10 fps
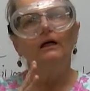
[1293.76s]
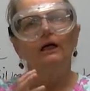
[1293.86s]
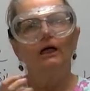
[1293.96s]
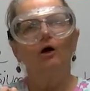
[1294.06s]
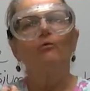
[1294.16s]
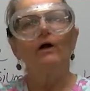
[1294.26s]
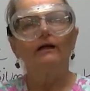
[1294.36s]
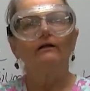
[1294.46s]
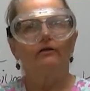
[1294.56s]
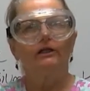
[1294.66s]

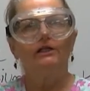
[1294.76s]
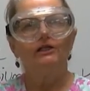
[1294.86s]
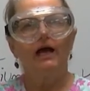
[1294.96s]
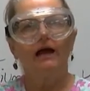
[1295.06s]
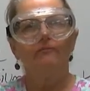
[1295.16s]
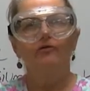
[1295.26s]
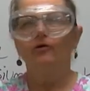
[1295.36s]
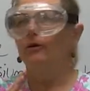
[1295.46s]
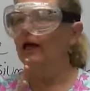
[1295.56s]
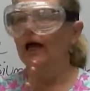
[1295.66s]
regularly shaped, so
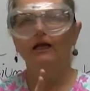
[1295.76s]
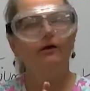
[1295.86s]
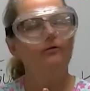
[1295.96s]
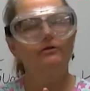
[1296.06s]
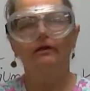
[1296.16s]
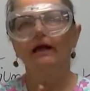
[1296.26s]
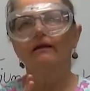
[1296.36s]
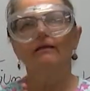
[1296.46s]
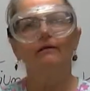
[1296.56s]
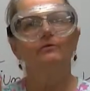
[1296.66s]
you can't use
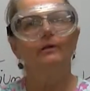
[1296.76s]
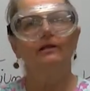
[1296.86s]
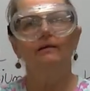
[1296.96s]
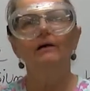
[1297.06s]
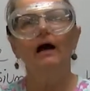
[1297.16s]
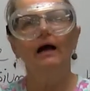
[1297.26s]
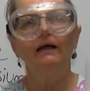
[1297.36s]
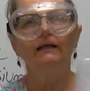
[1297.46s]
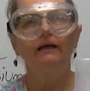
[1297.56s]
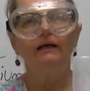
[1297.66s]
length times width times
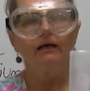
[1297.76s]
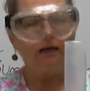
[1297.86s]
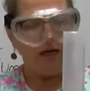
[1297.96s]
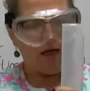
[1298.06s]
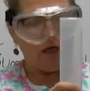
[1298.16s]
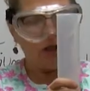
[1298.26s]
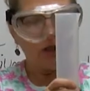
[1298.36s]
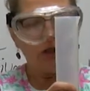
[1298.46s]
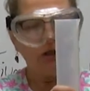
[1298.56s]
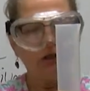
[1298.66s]
height?
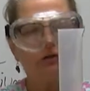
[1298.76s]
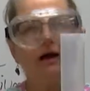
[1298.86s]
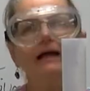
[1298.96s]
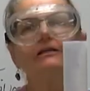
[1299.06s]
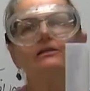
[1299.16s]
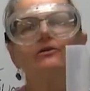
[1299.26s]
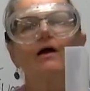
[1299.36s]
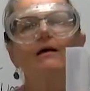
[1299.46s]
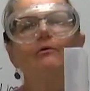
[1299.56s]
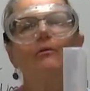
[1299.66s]
Try and
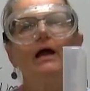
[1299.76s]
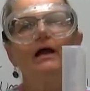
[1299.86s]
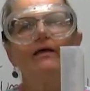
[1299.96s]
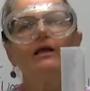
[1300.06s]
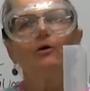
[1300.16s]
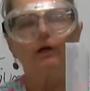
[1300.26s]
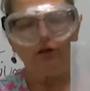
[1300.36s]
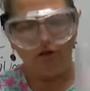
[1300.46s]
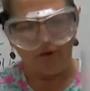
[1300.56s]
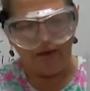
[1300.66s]
describe a way that you
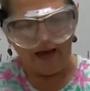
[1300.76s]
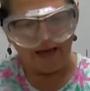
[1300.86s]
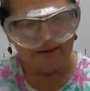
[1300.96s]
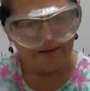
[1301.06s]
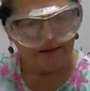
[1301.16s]
could do that.